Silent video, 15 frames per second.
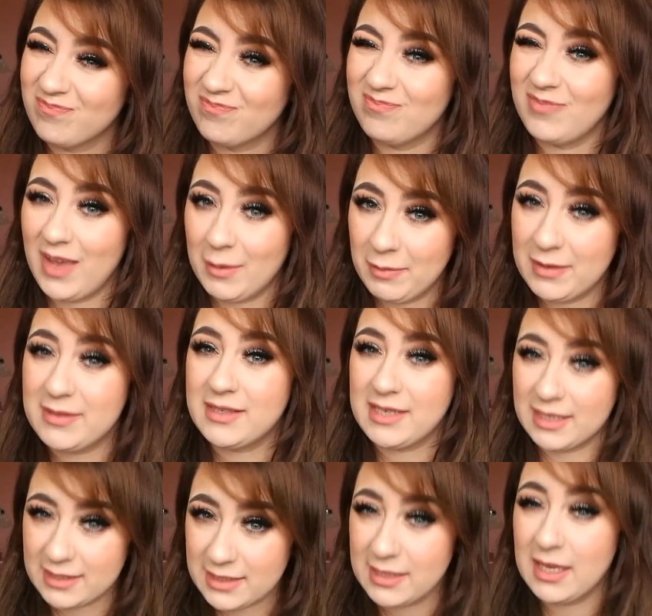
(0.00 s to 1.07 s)
maybe
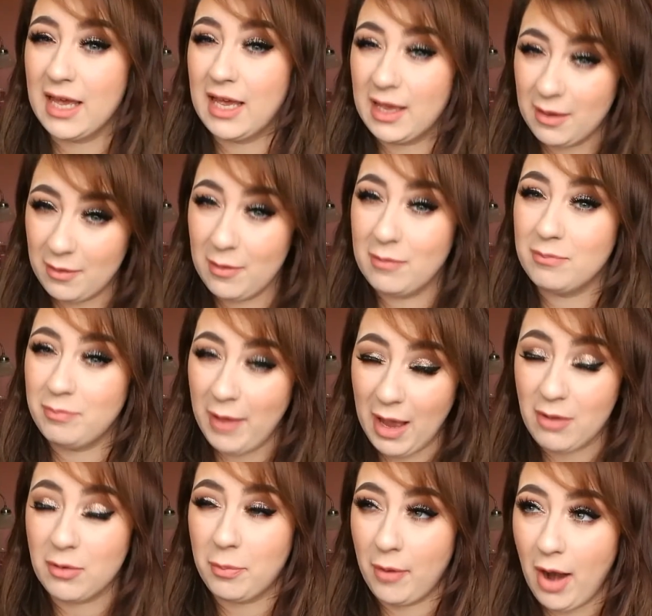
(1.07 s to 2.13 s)
stick to the
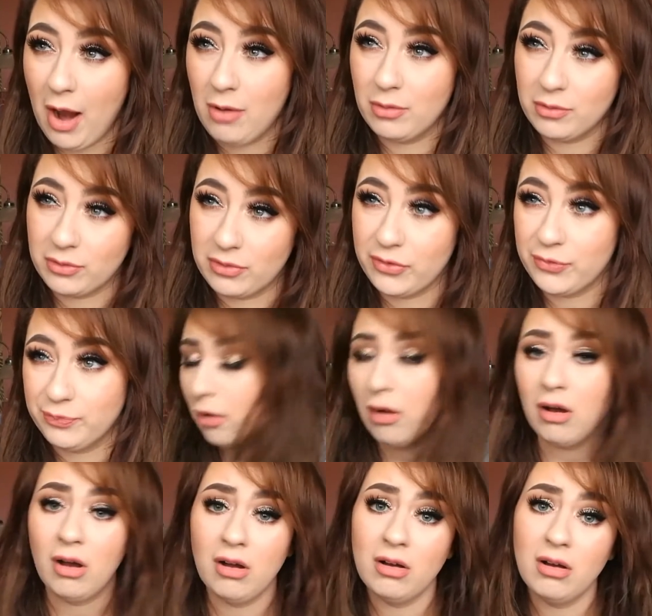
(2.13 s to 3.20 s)
powder brows.
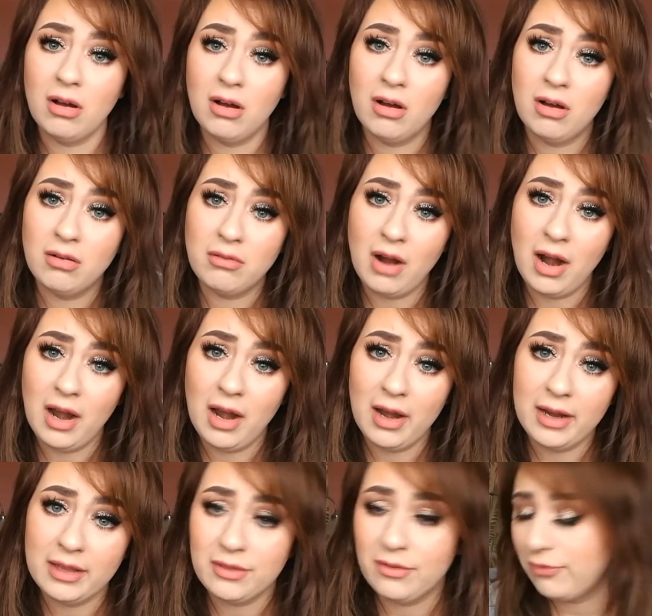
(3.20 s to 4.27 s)
All
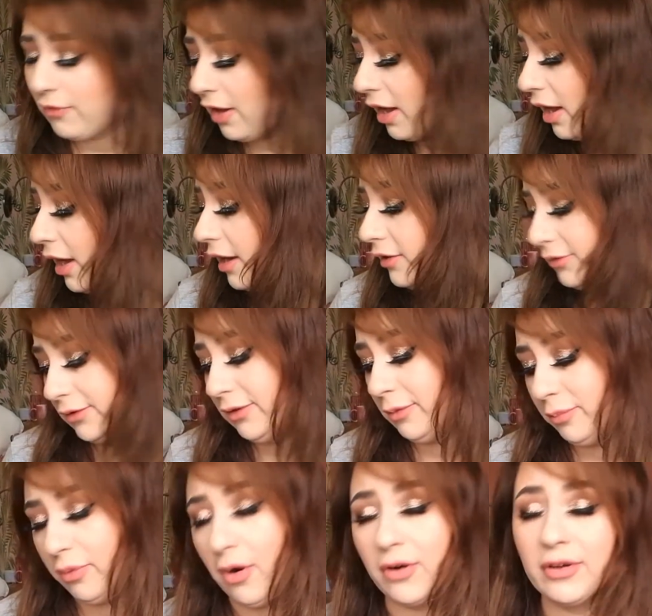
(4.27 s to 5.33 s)
right, the final
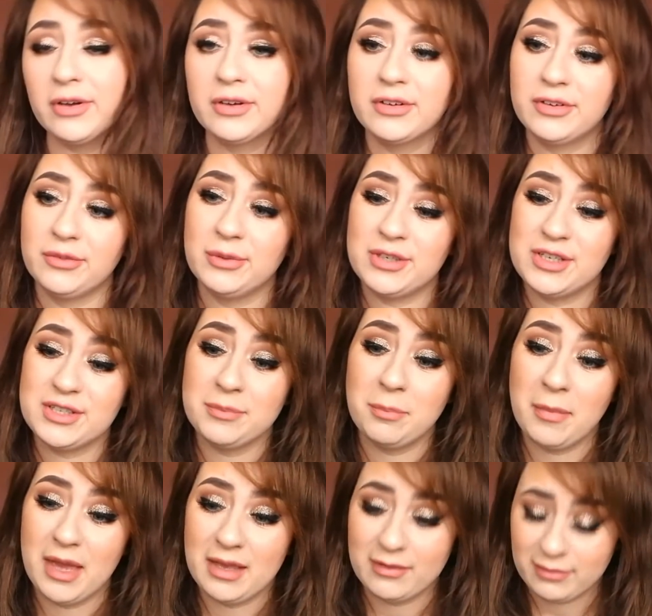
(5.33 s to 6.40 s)
product, which is a
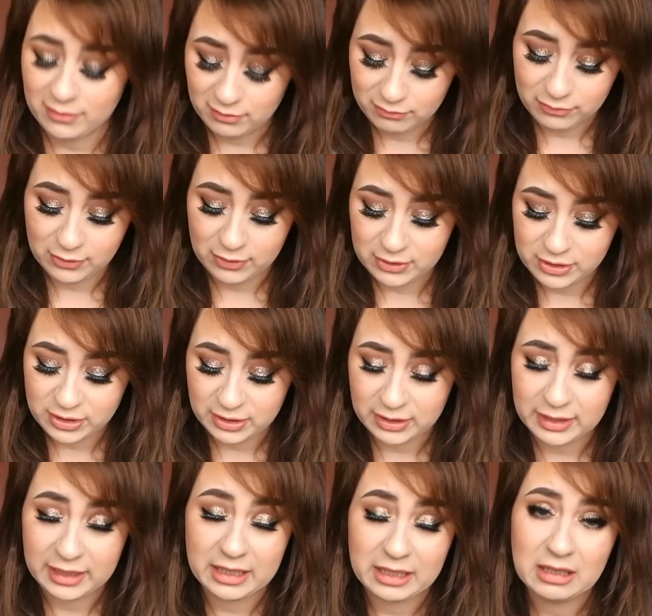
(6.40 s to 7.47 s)
miss,
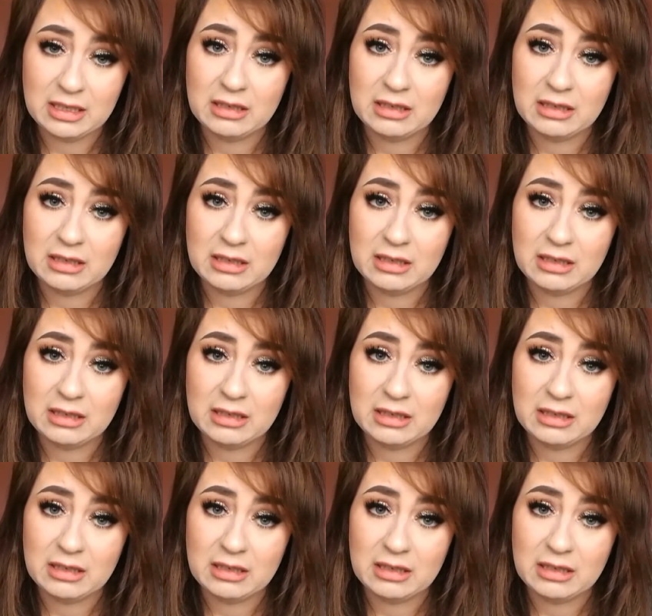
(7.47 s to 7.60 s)
unfortunately.